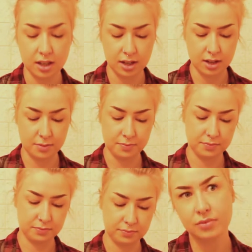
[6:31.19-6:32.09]
And
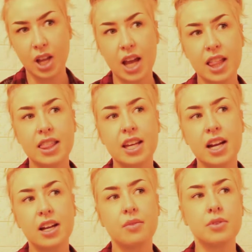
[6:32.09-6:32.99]
then
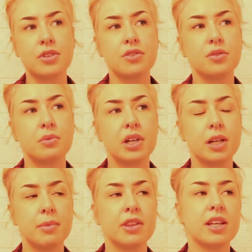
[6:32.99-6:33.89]
I was also worried
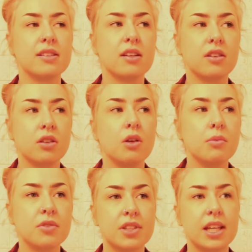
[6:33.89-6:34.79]
about things on a
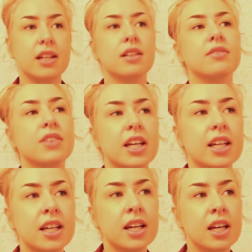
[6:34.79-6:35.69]
global scale of
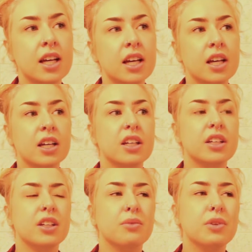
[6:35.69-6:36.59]
like,
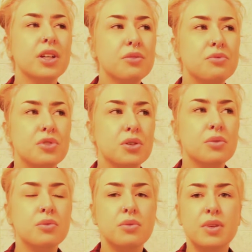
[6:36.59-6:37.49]
you know, what do you
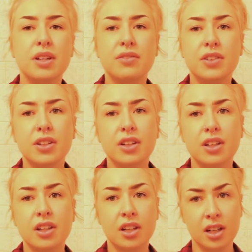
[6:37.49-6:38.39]
do if
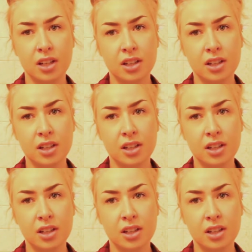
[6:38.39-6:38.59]
you're